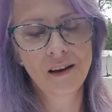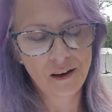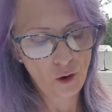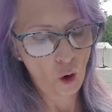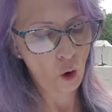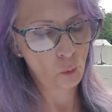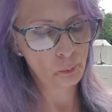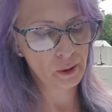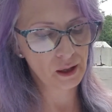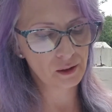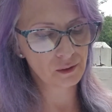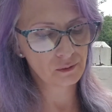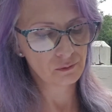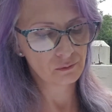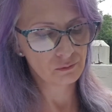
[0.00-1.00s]

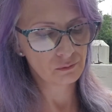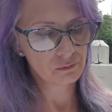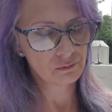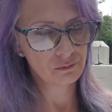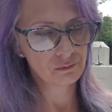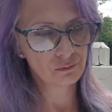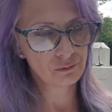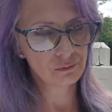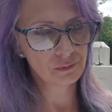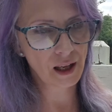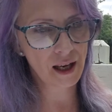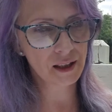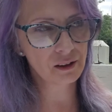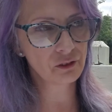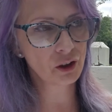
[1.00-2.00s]
hoping,
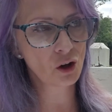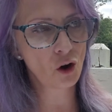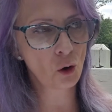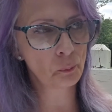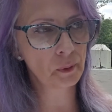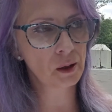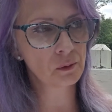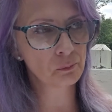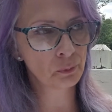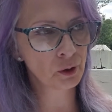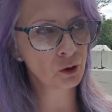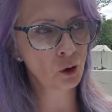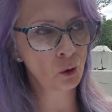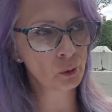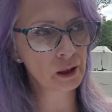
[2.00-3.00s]
not even hoping, but
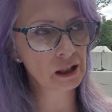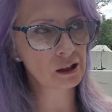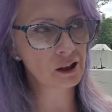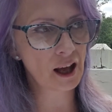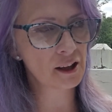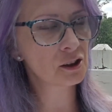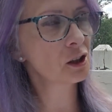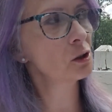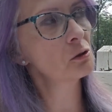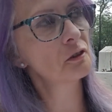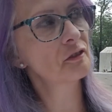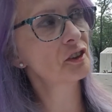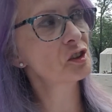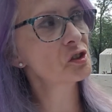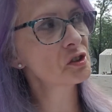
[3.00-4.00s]
knowing that the
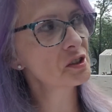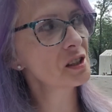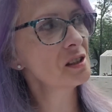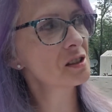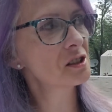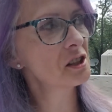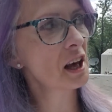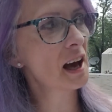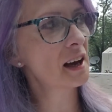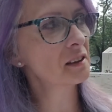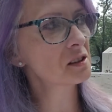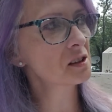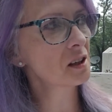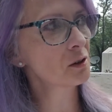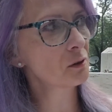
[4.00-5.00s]
universe sees
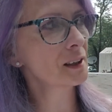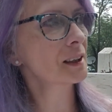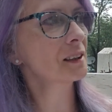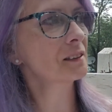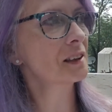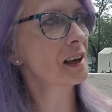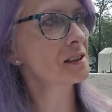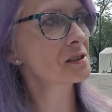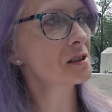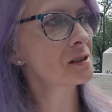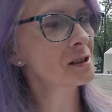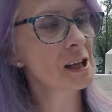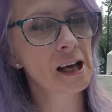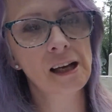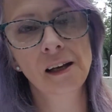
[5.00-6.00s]
that and recognizes
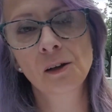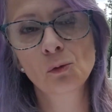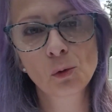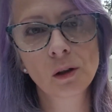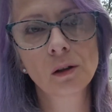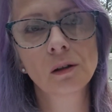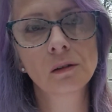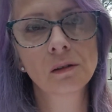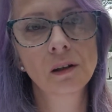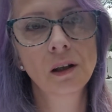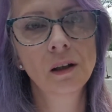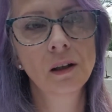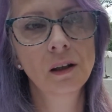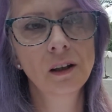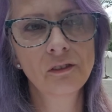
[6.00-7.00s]
that and will
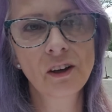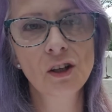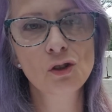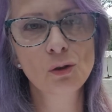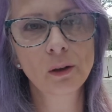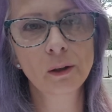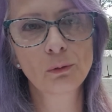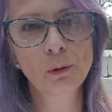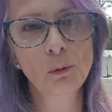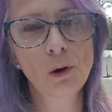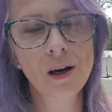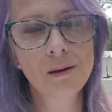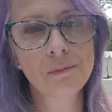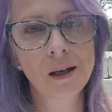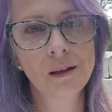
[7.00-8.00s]
eventually
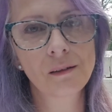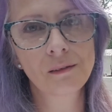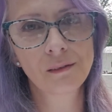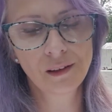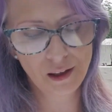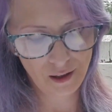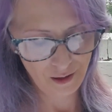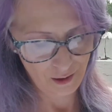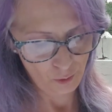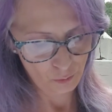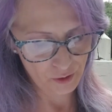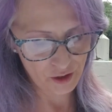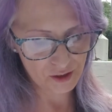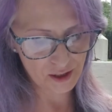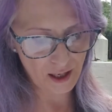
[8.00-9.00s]
reward me with
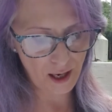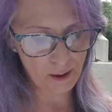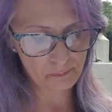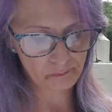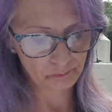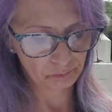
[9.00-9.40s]
the same.